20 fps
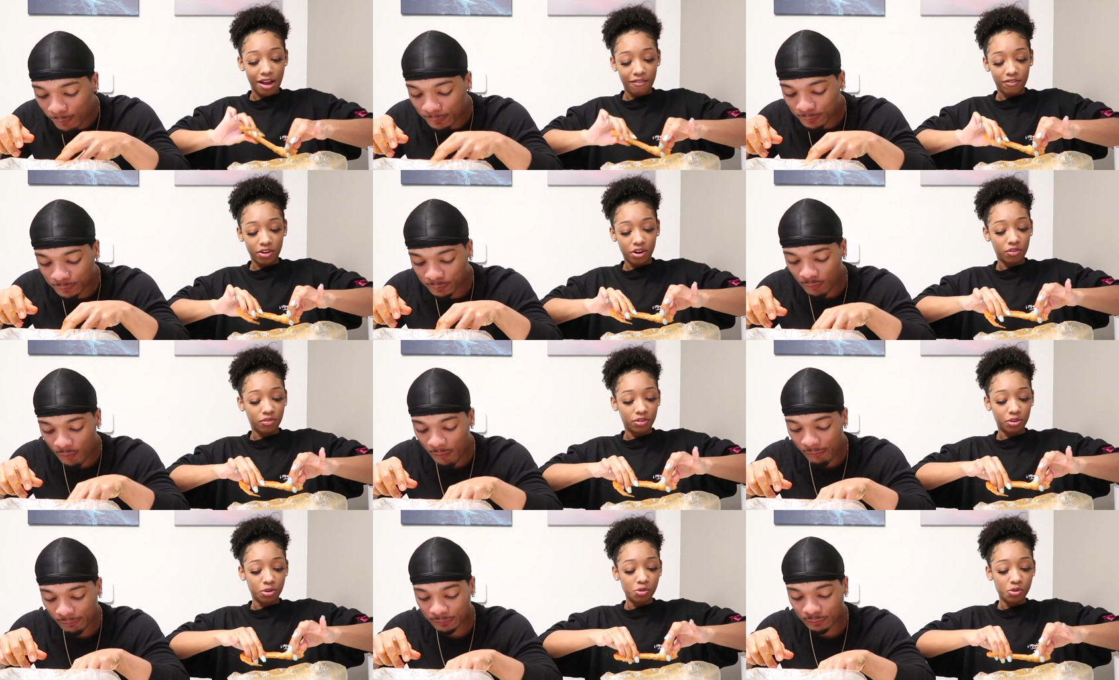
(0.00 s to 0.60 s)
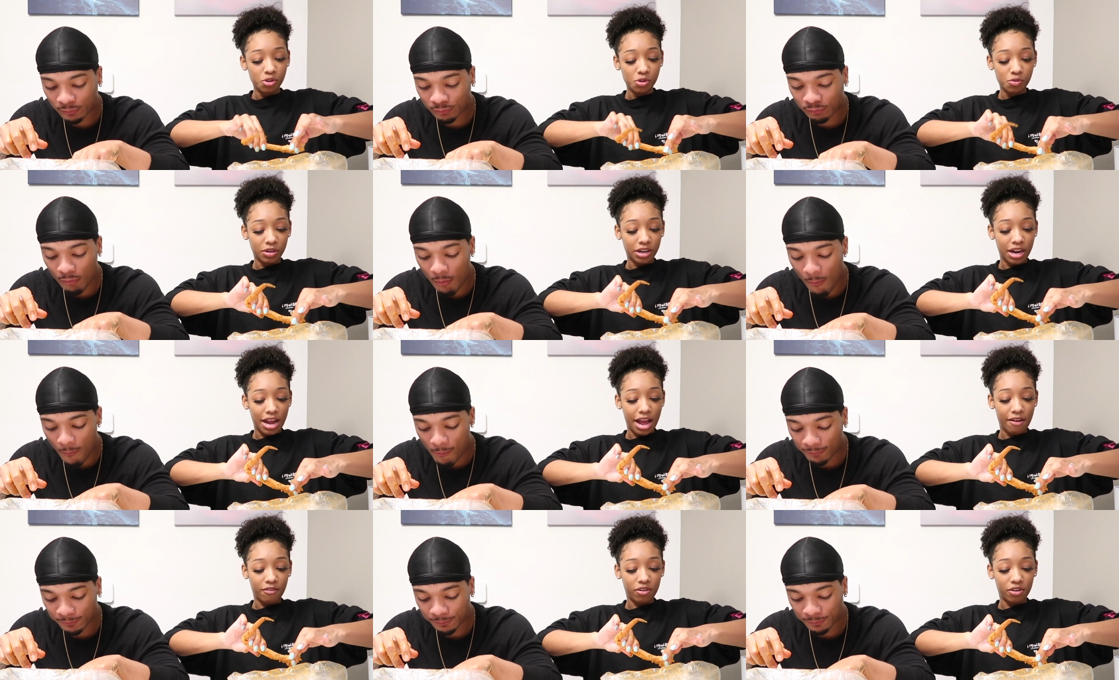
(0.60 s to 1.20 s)
Speaker 1: having over who you
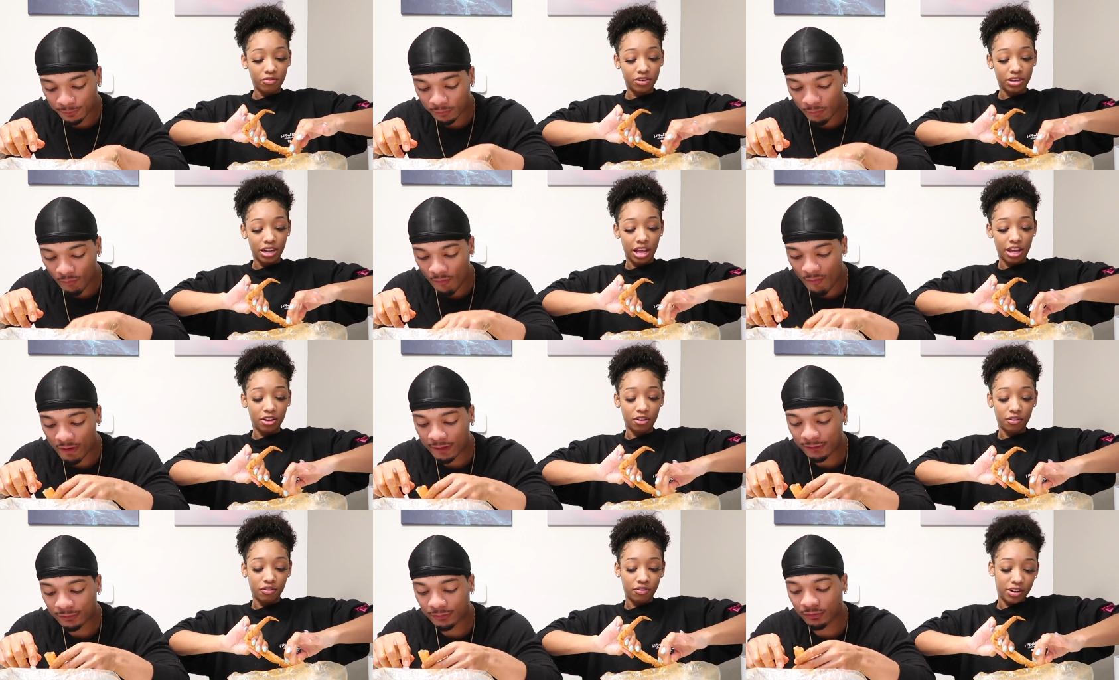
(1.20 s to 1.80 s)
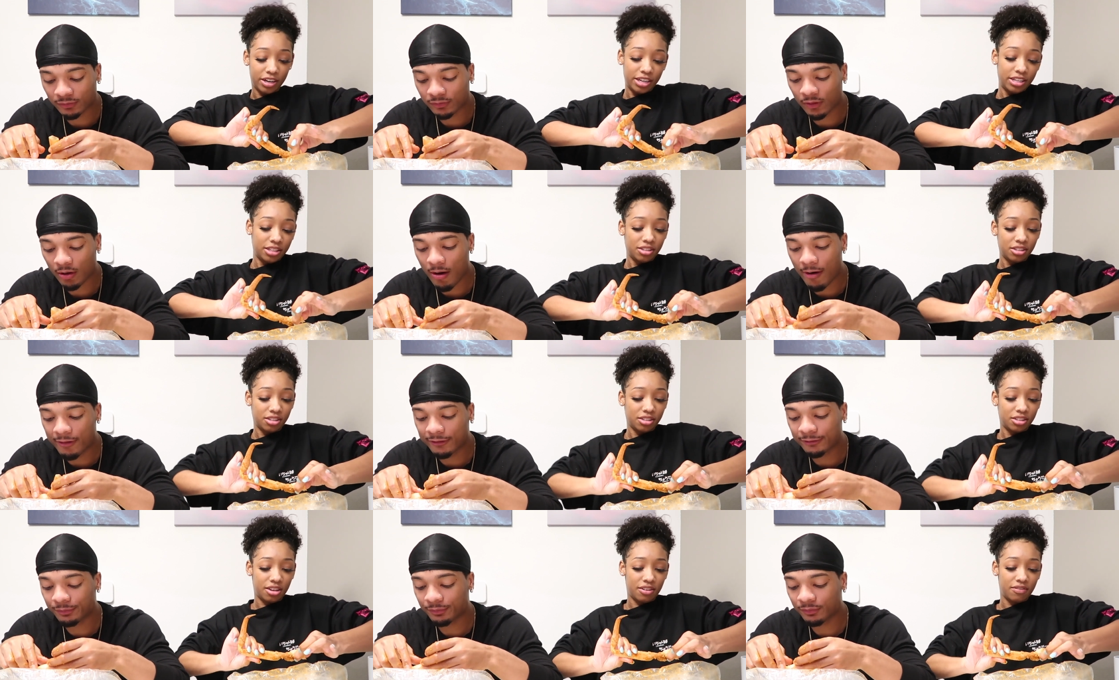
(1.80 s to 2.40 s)
wanna have over, like your friends
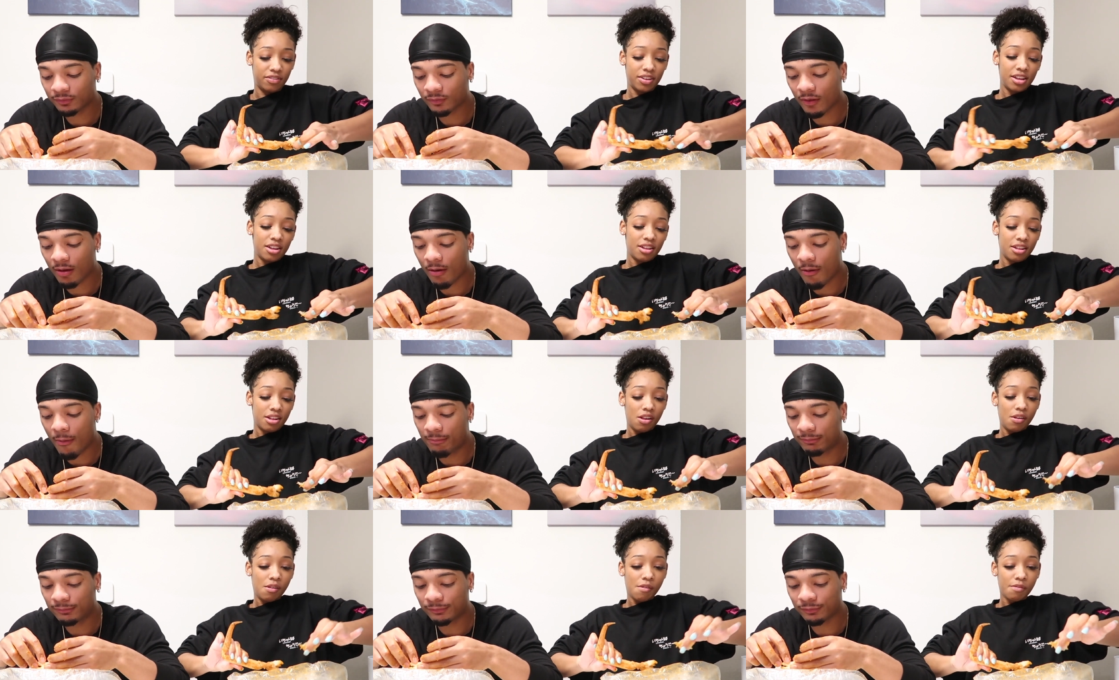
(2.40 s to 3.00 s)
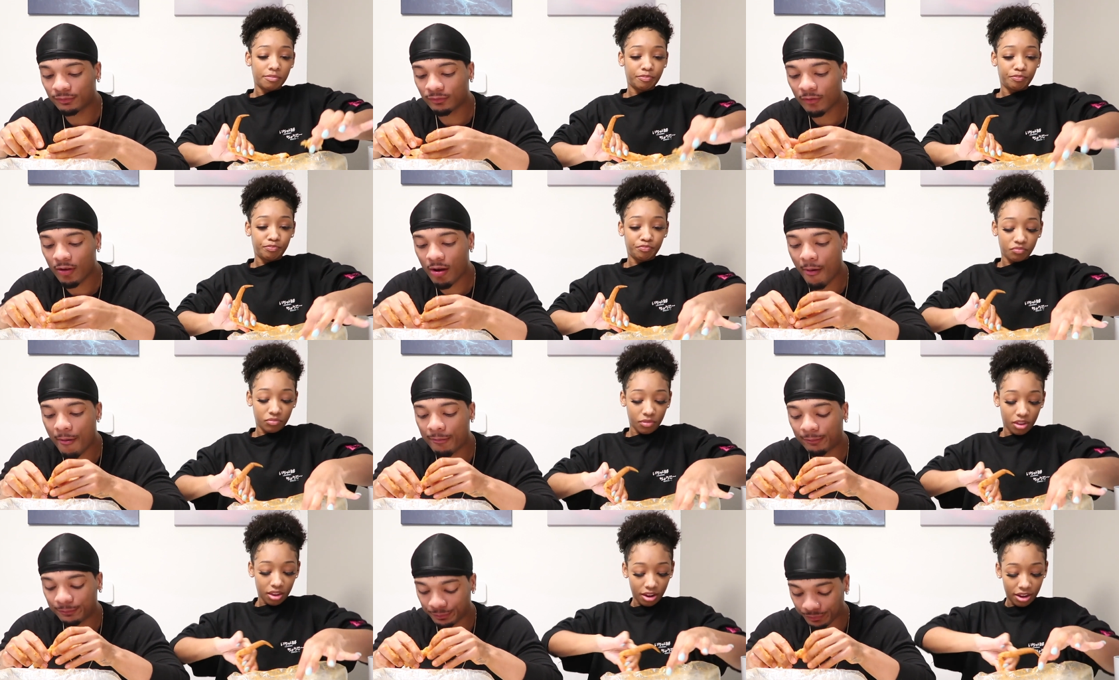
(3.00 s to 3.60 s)
and stuff.
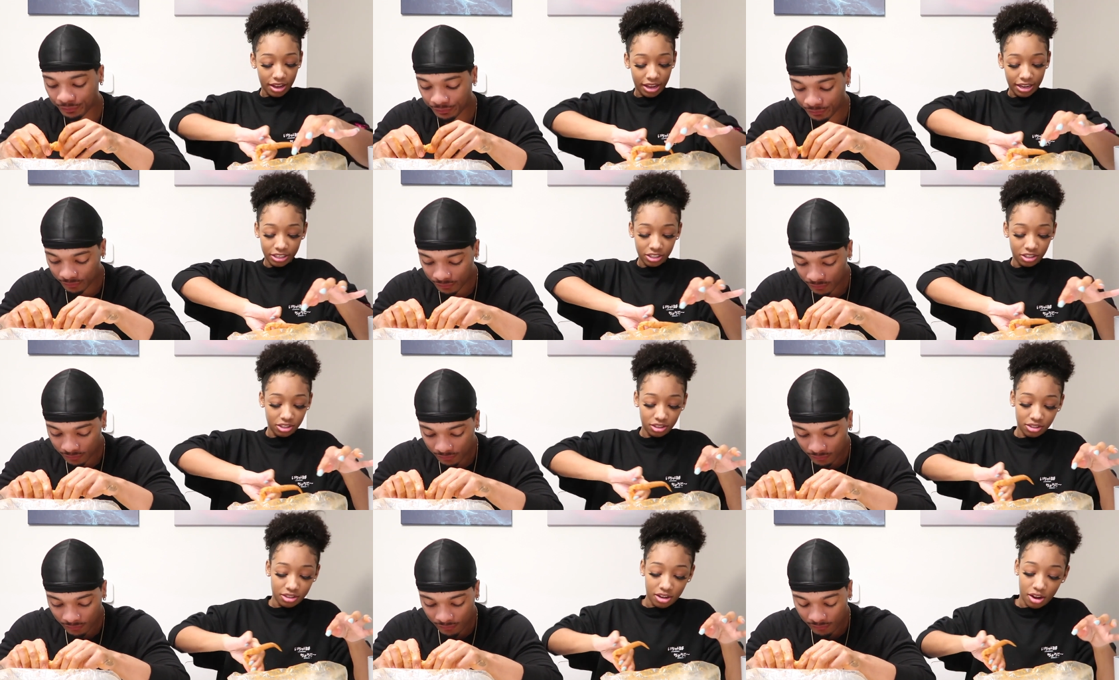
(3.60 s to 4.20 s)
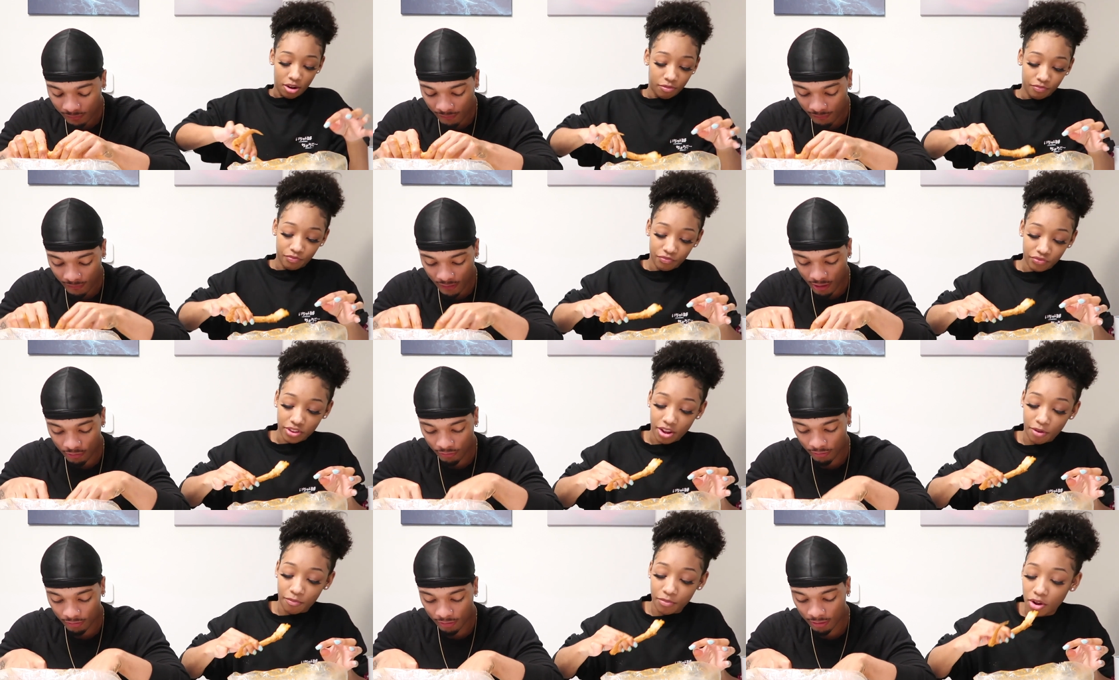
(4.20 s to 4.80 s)
Like it's just, no,
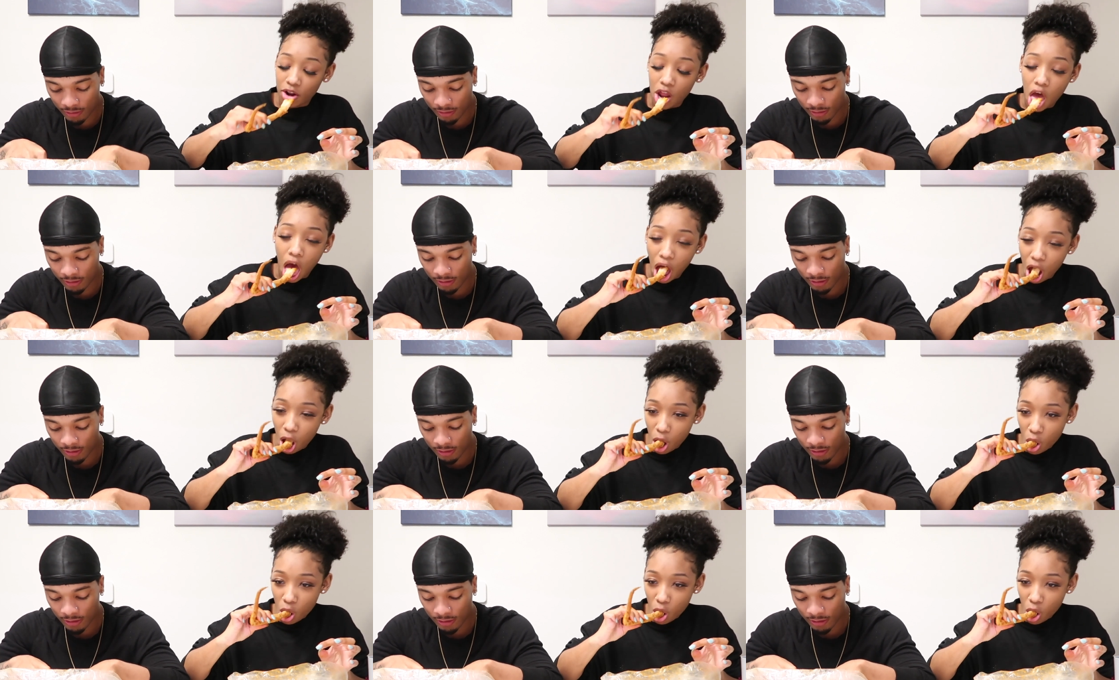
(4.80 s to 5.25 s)
no, no.